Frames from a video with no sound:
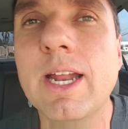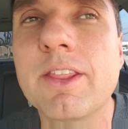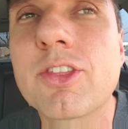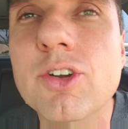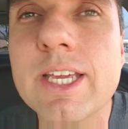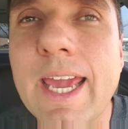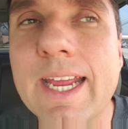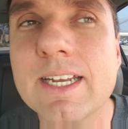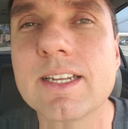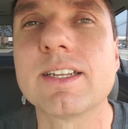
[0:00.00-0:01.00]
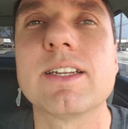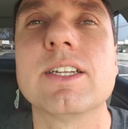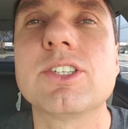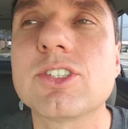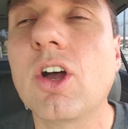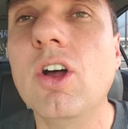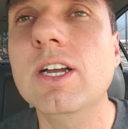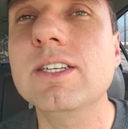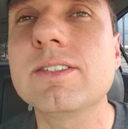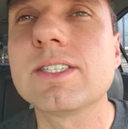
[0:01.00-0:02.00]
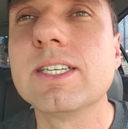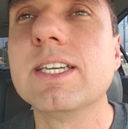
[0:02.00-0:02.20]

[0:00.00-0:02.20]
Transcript: I had 38 songs